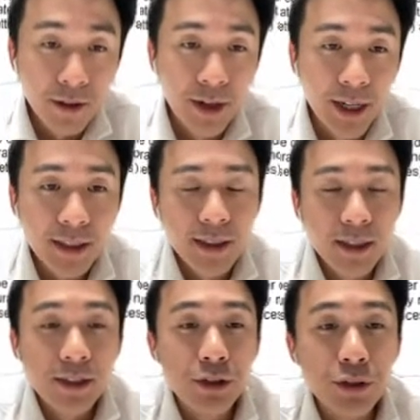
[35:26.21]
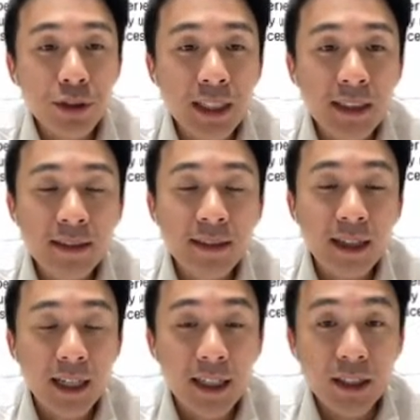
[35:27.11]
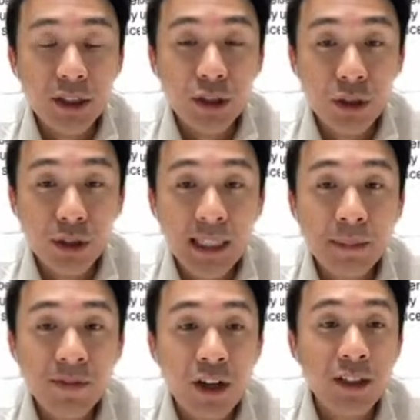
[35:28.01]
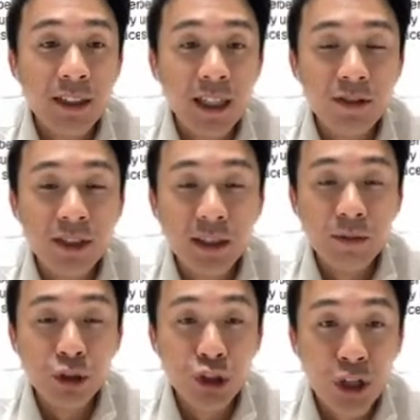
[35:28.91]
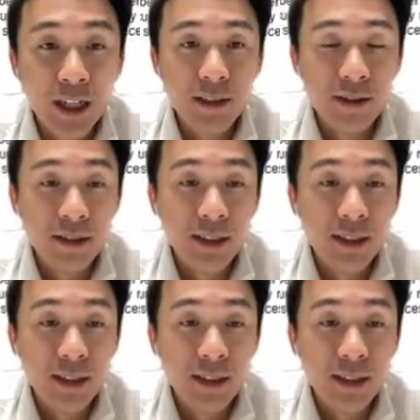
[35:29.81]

All right, so this uh, S&P 500 DLCs will track